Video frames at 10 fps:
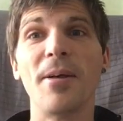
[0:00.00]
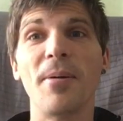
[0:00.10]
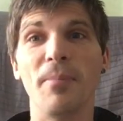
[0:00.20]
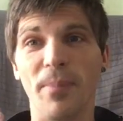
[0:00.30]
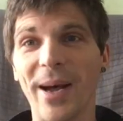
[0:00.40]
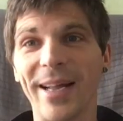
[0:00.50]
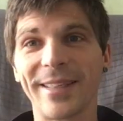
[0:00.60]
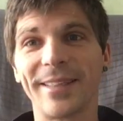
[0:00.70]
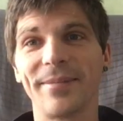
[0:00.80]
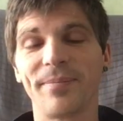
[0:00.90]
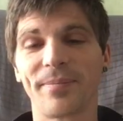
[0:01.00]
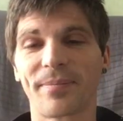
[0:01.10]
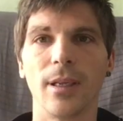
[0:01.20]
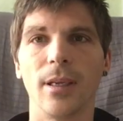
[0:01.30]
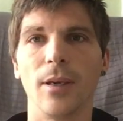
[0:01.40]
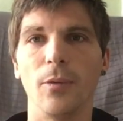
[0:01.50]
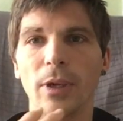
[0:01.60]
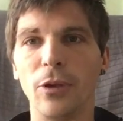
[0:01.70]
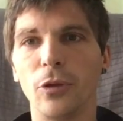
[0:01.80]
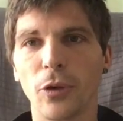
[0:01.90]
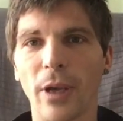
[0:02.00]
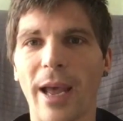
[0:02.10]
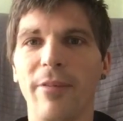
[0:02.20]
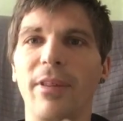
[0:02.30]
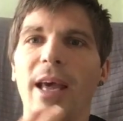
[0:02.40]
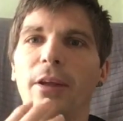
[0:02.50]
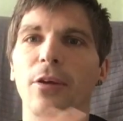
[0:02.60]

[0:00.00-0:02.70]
But when you do have that,